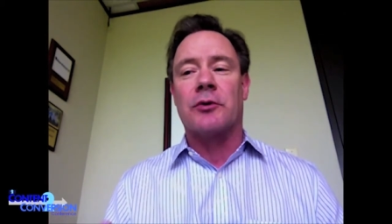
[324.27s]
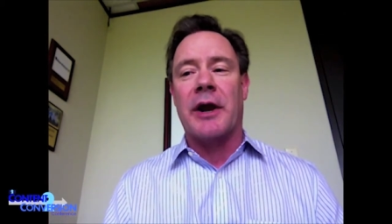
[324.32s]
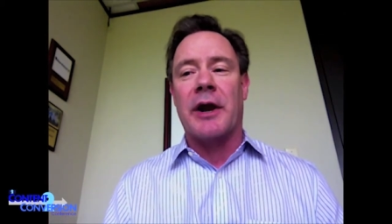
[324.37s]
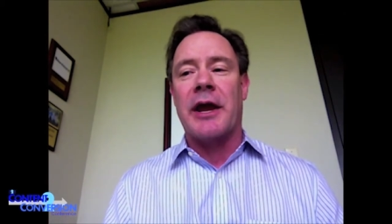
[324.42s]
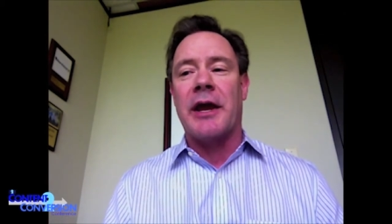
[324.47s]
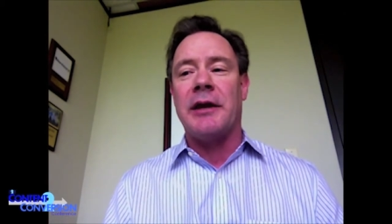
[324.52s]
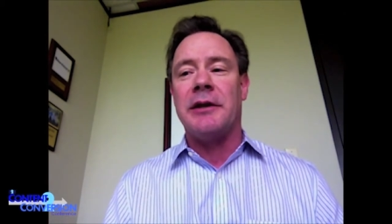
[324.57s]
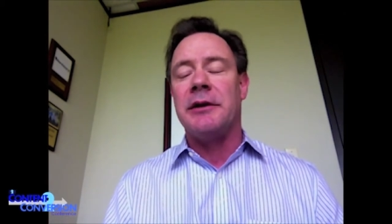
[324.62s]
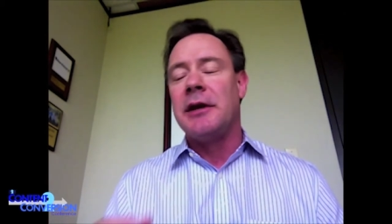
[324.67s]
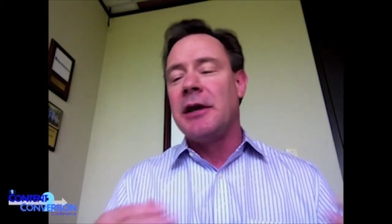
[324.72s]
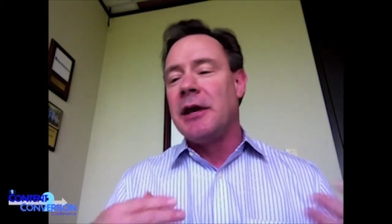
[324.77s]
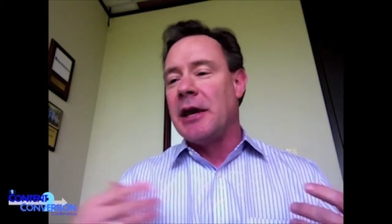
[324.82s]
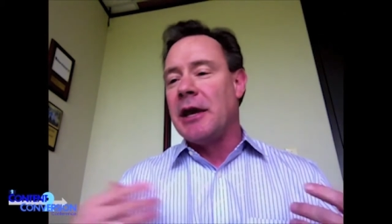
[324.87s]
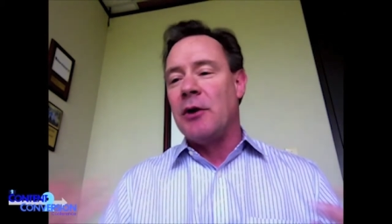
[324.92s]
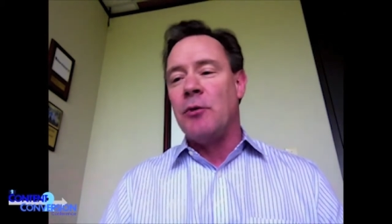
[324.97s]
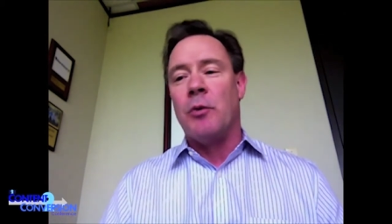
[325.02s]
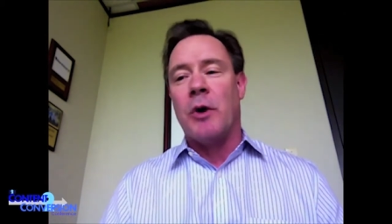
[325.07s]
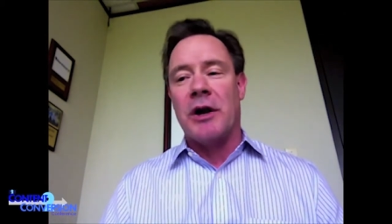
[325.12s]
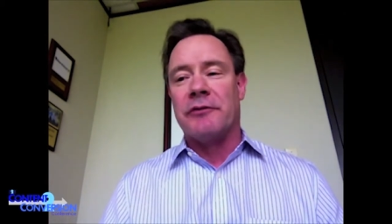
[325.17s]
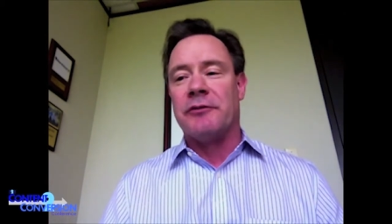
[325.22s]
working
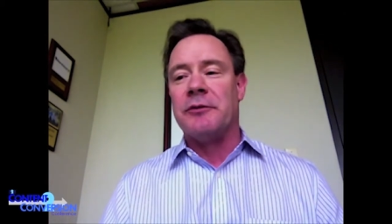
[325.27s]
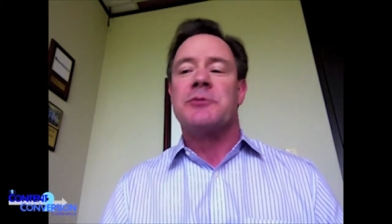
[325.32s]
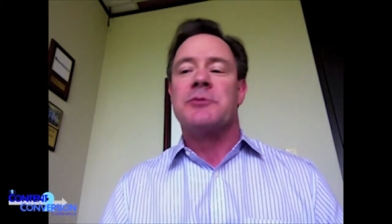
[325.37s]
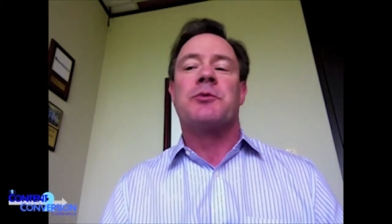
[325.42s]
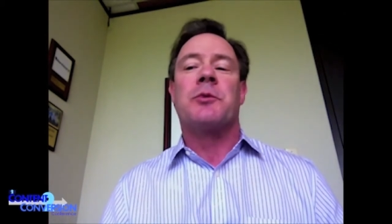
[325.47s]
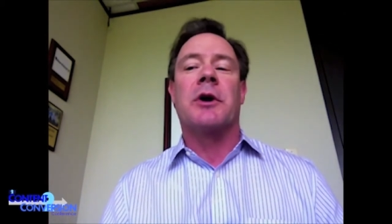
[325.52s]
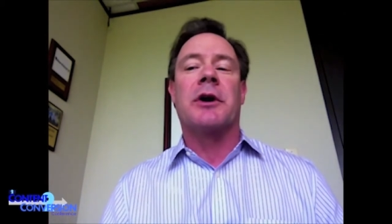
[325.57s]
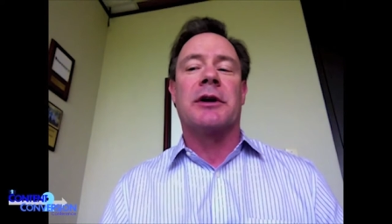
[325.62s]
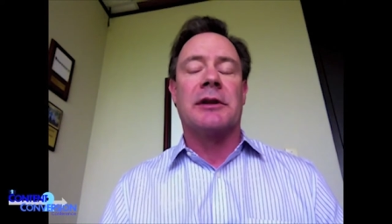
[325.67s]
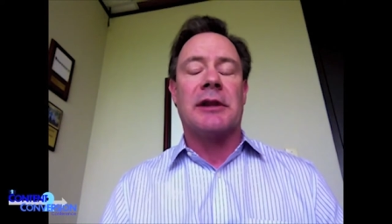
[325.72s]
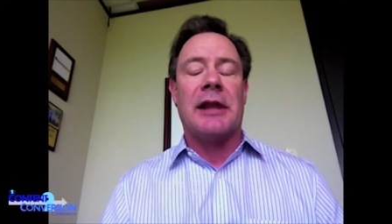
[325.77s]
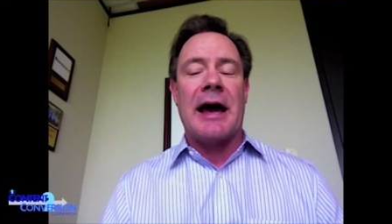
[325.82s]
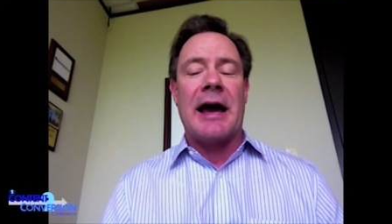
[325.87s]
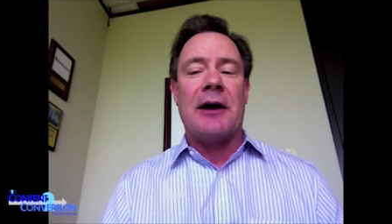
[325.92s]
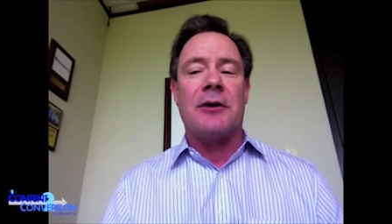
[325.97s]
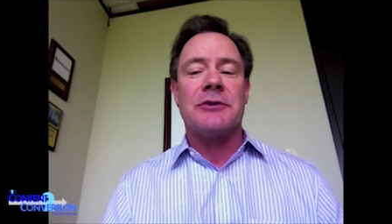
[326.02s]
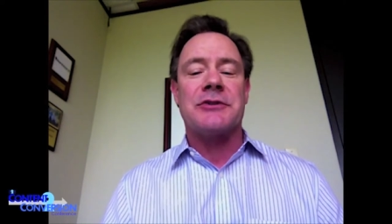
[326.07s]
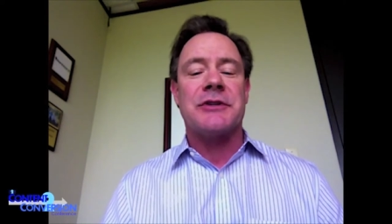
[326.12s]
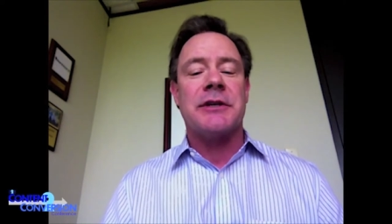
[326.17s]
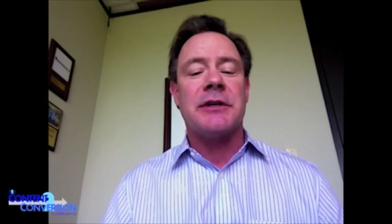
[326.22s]
great and one of them's
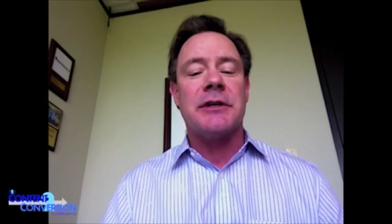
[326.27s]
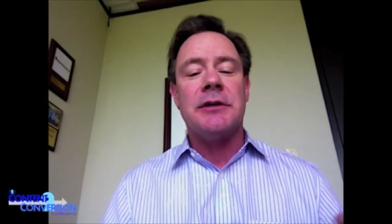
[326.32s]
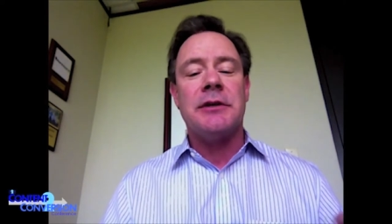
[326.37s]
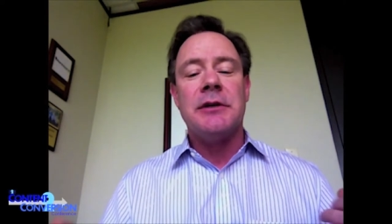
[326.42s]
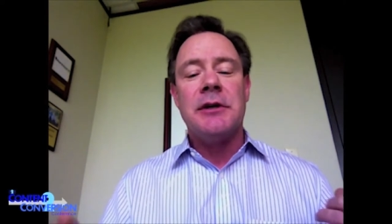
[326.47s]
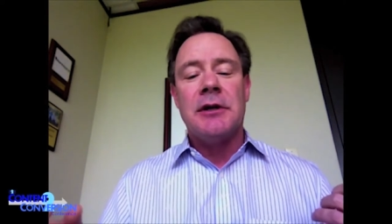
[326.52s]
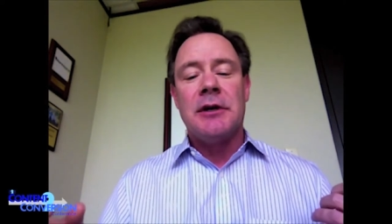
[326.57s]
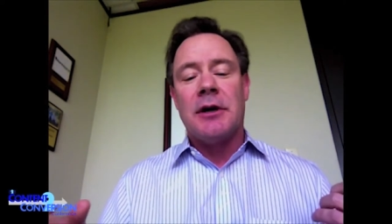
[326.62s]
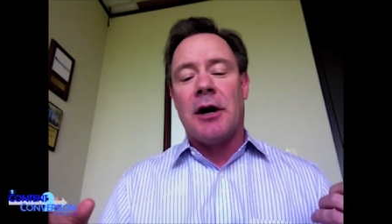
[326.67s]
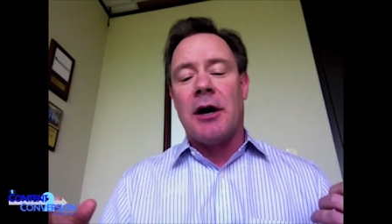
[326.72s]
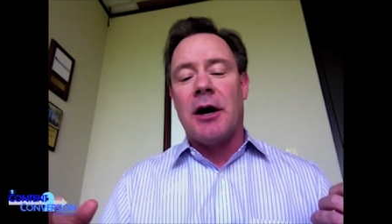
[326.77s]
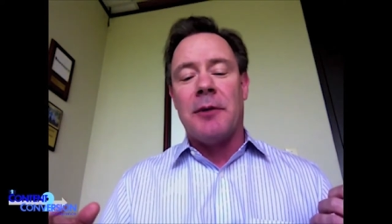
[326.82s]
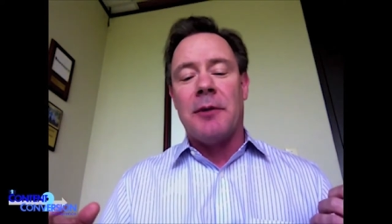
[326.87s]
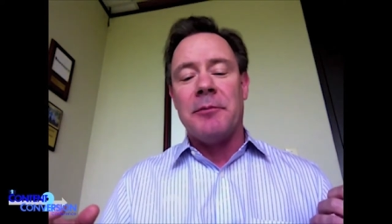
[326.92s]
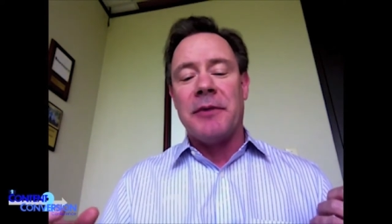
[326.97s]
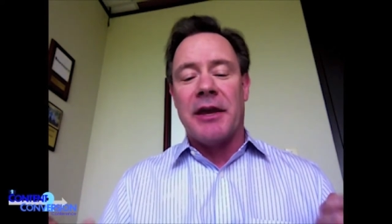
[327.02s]
working lousy,